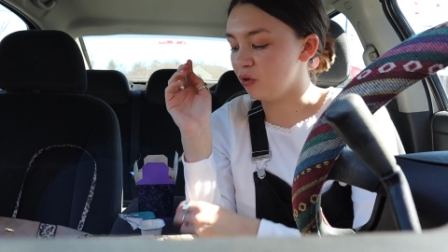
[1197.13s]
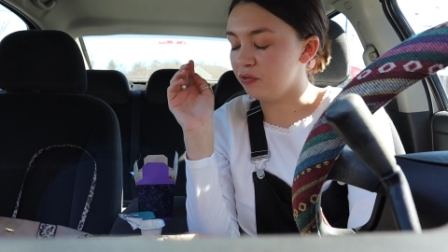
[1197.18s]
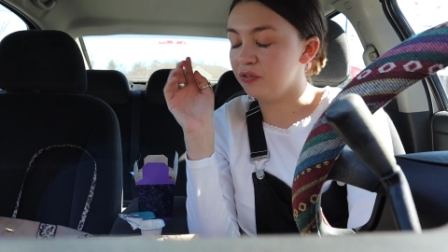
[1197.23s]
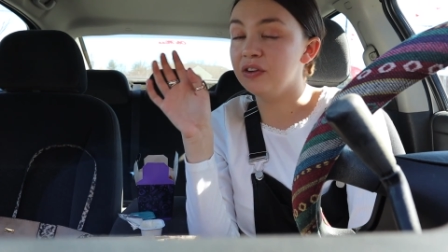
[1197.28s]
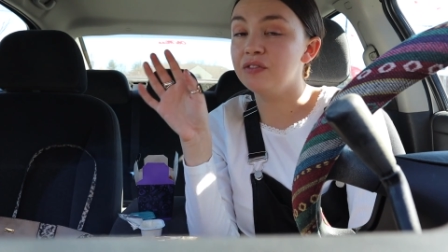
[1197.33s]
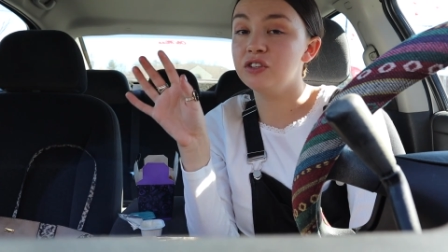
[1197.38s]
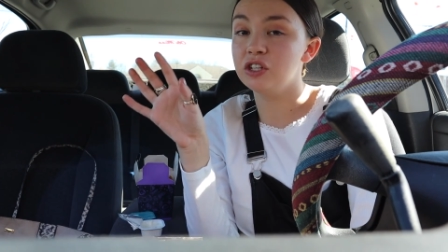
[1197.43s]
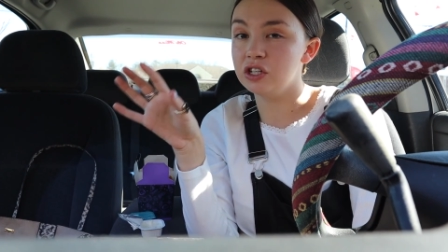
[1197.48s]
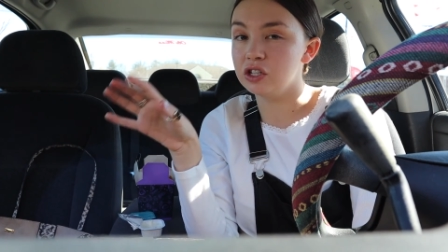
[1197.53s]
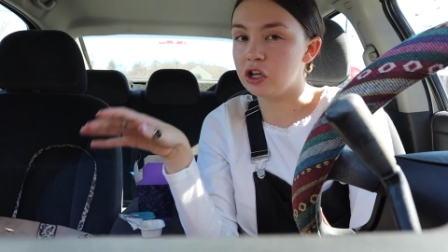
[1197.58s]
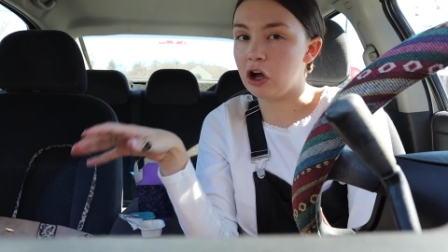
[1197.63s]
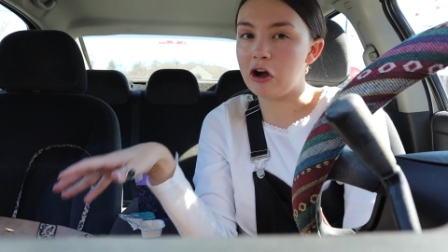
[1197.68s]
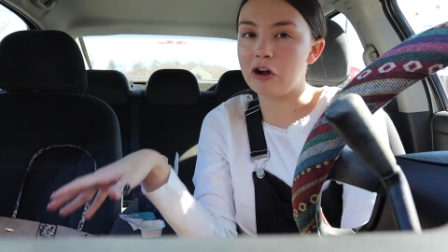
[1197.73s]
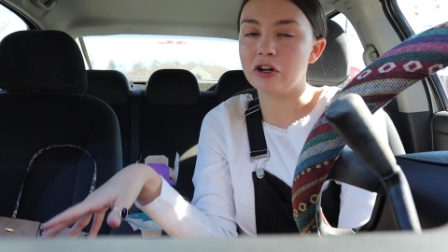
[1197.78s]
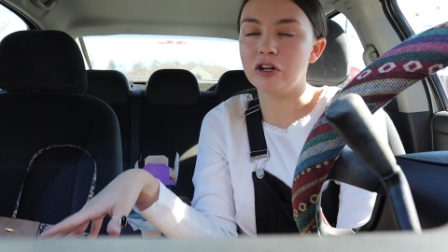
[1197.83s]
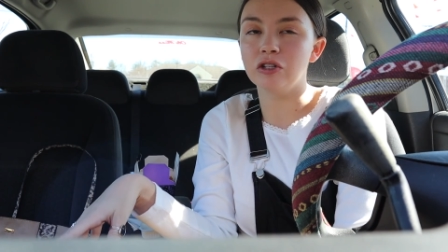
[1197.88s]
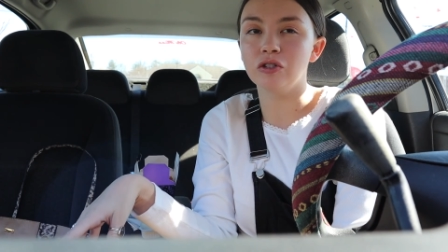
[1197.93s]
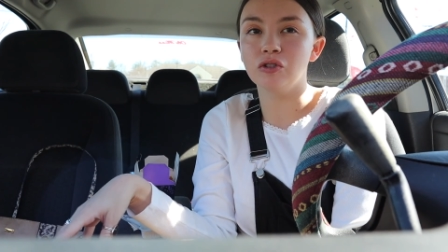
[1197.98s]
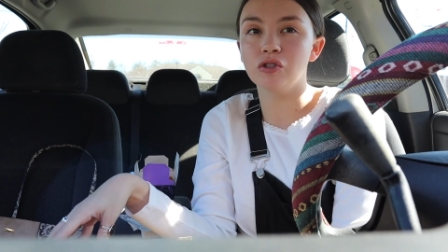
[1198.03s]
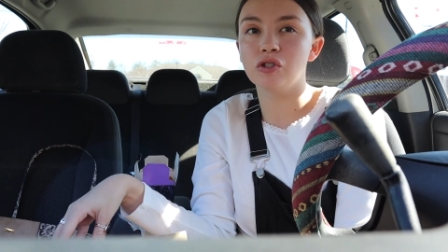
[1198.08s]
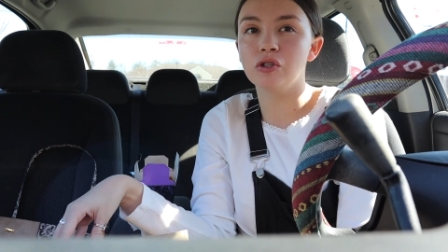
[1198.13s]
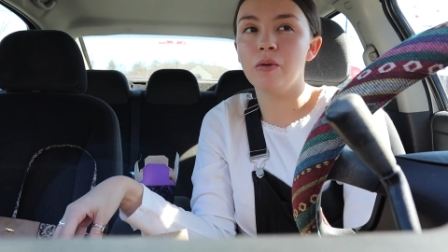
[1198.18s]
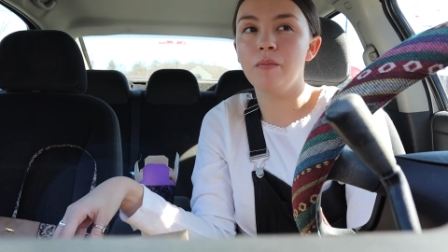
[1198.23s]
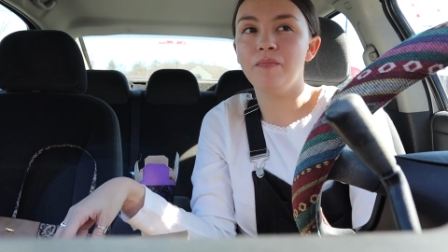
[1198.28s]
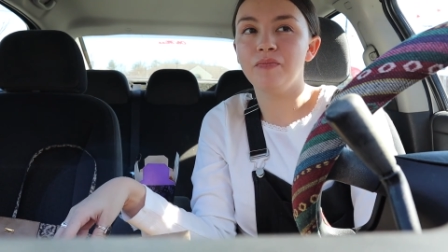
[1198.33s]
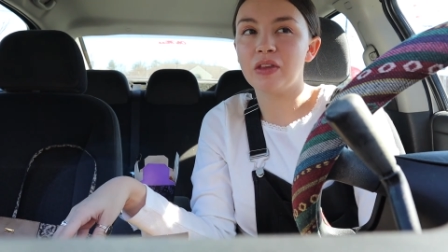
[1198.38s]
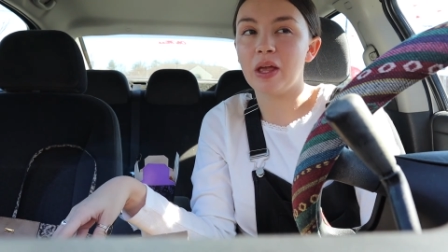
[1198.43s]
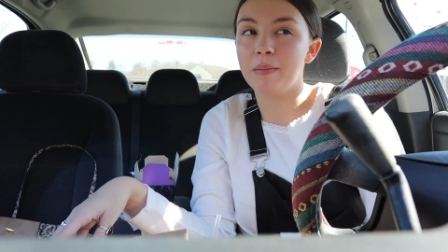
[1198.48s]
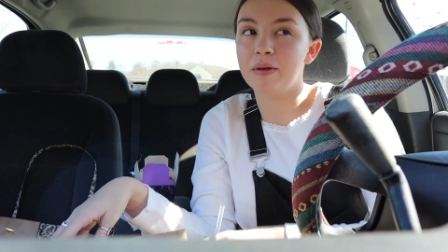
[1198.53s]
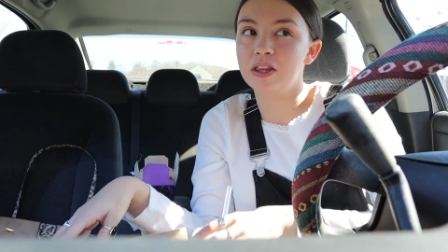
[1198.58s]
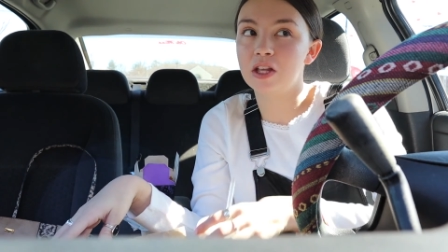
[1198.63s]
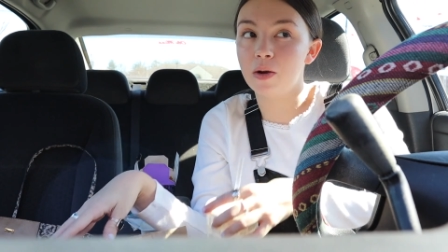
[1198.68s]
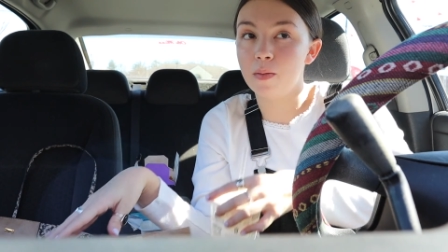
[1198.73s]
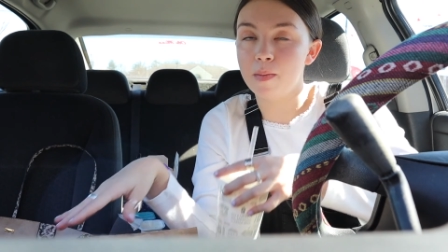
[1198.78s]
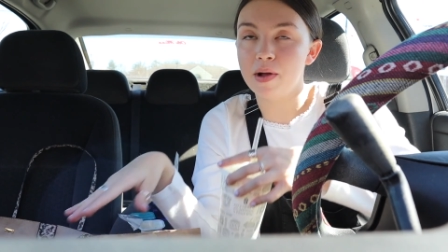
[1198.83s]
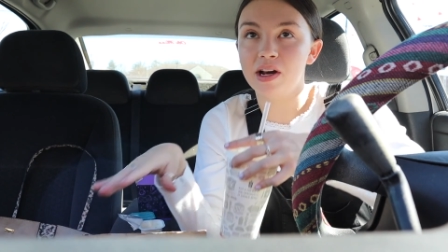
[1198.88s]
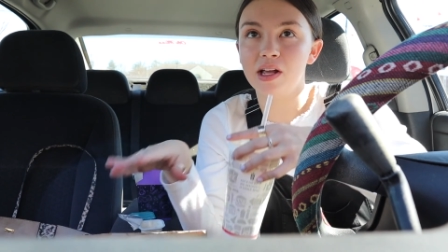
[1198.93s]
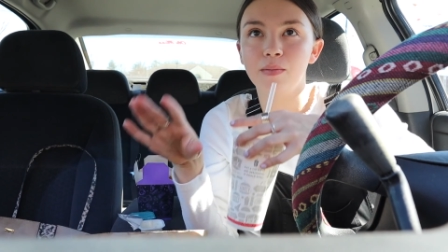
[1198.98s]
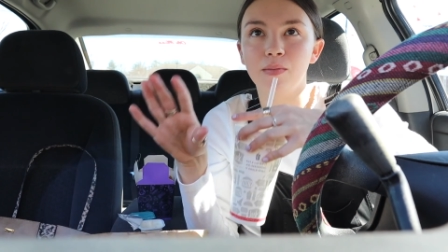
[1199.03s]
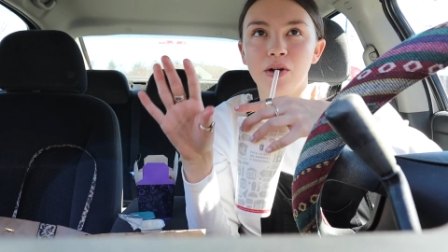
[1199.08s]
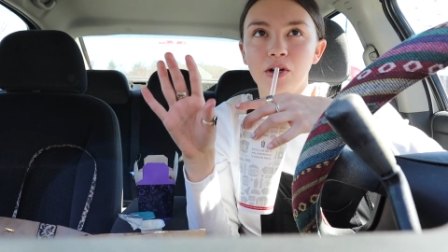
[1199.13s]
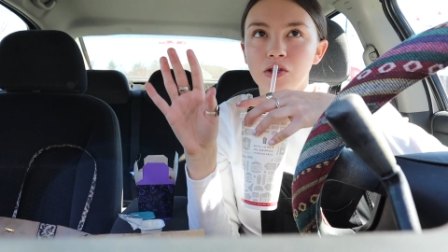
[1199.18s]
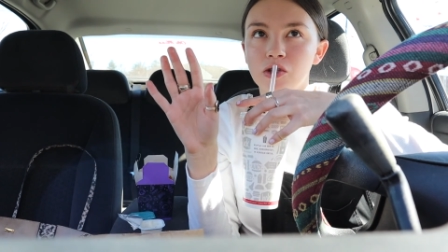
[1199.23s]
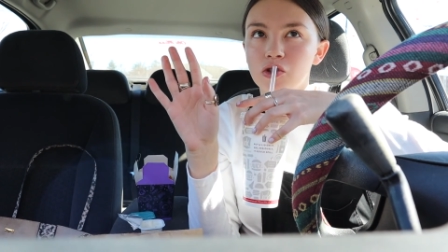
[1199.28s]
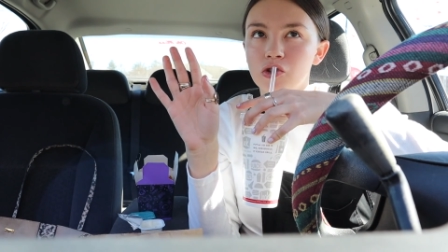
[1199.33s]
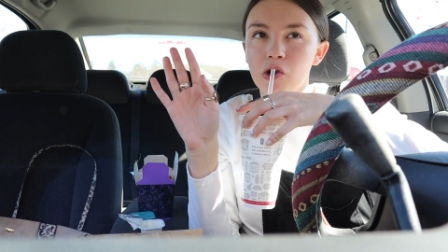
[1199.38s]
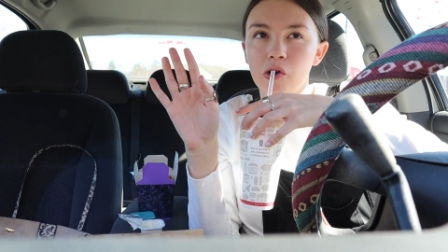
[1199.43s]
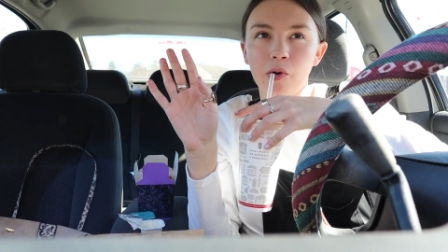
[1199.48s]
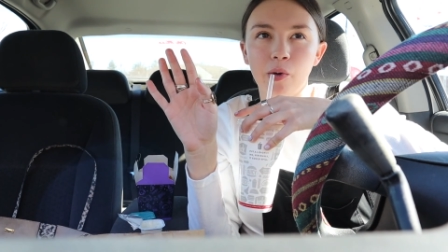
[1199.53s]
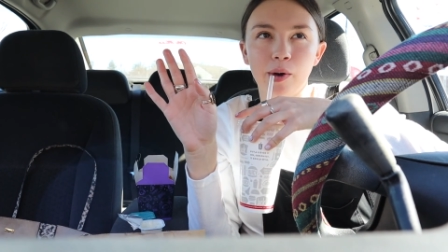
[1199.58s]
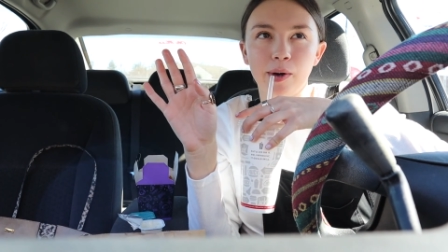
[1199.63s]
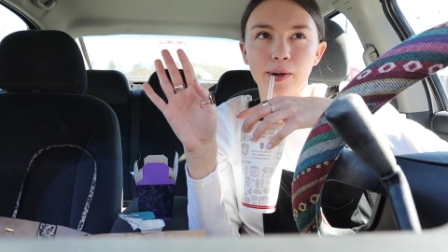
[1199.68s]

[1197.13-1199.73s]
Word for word: for 15 tacos. I mean, they're mini, but it's so